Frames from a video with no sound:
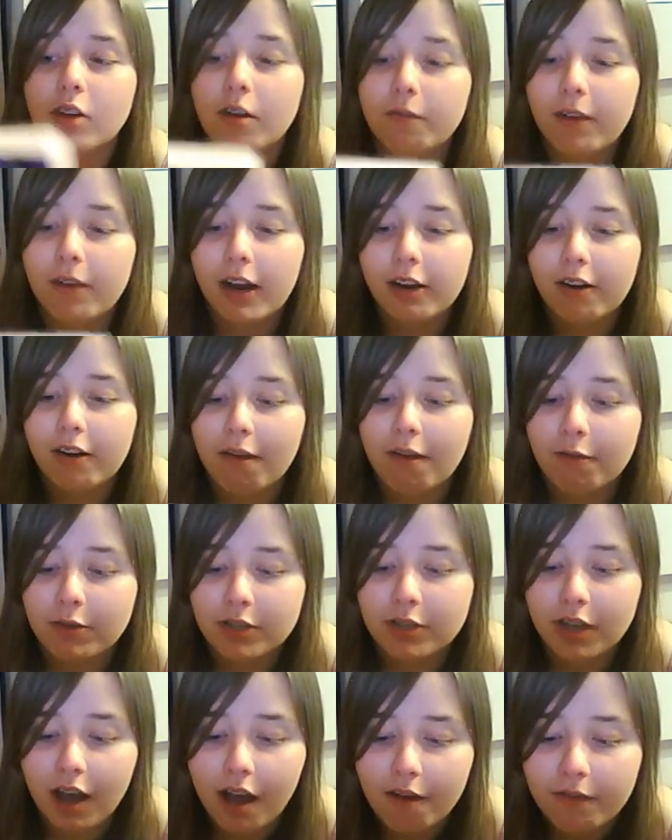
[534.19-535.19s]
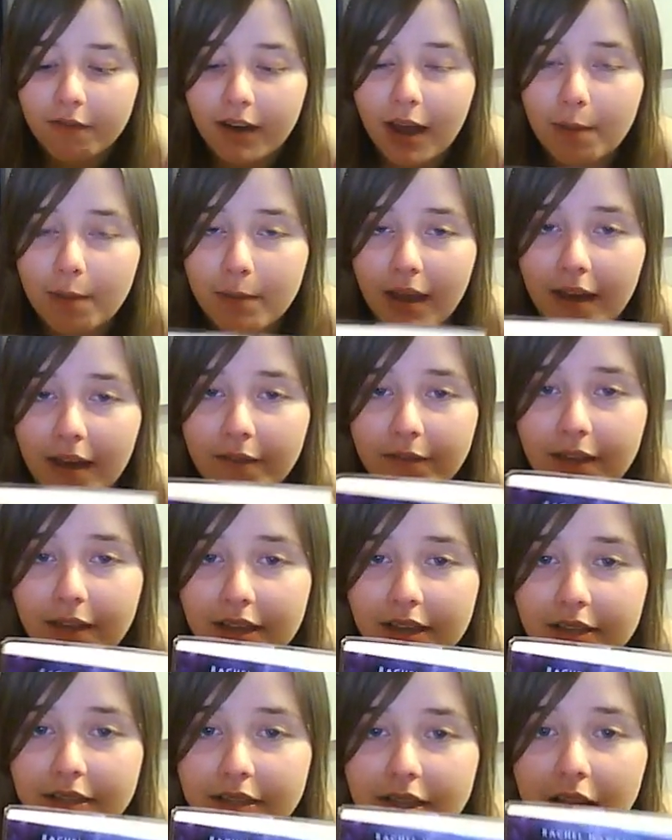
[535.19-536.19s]
I'm very grateful to her for letting me have
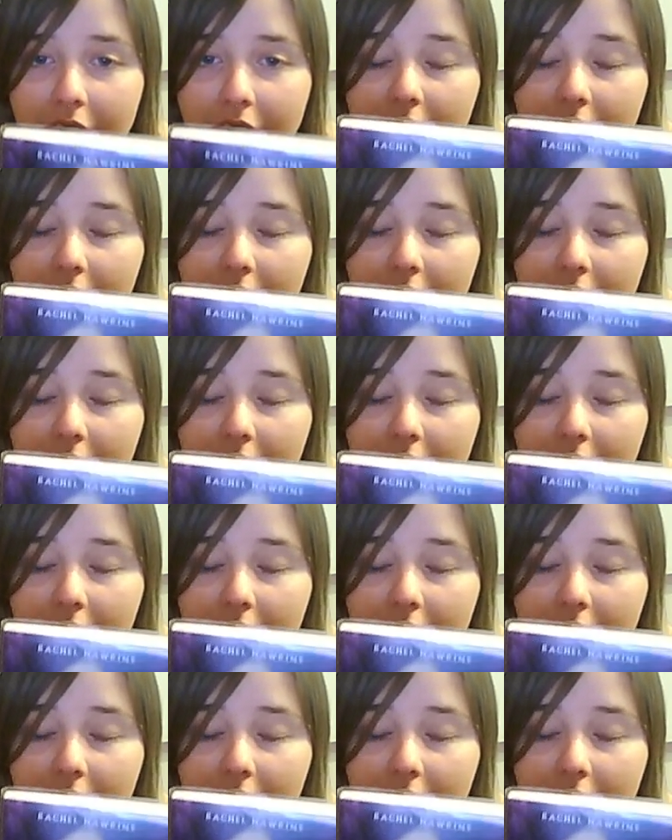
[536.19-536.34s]
this.